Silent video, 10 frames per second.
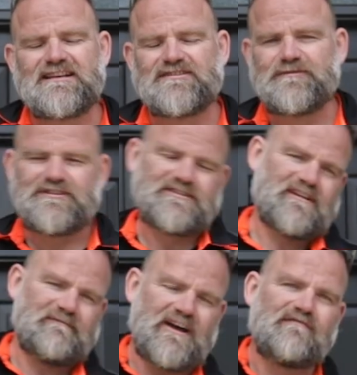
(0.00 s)
so we just
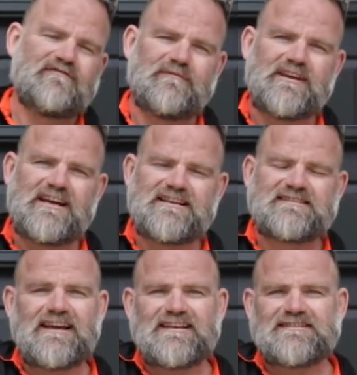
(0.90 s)
come down from the
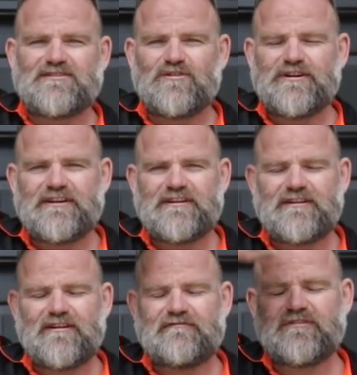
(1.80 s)
second story
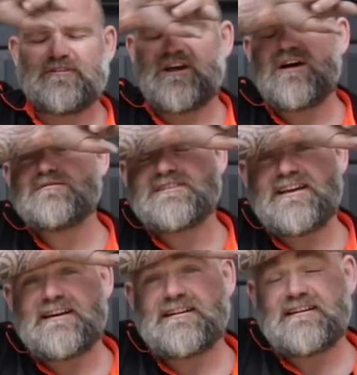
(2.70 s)
of the house
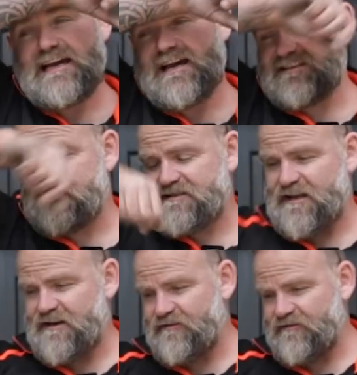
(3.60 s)
here. Just
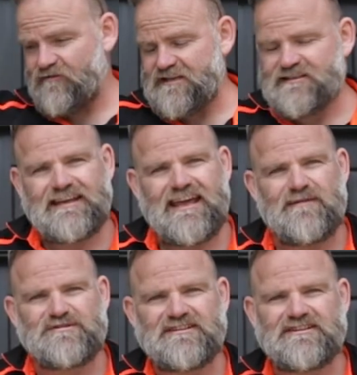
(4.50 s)
sent the rest of the
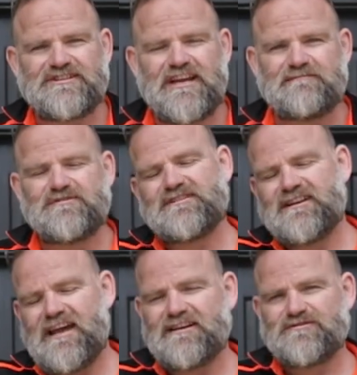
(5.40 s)
cables into James, who's in
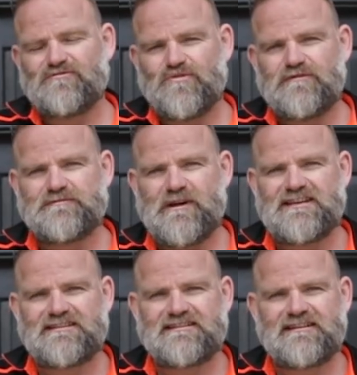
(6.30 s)
the actual roof space.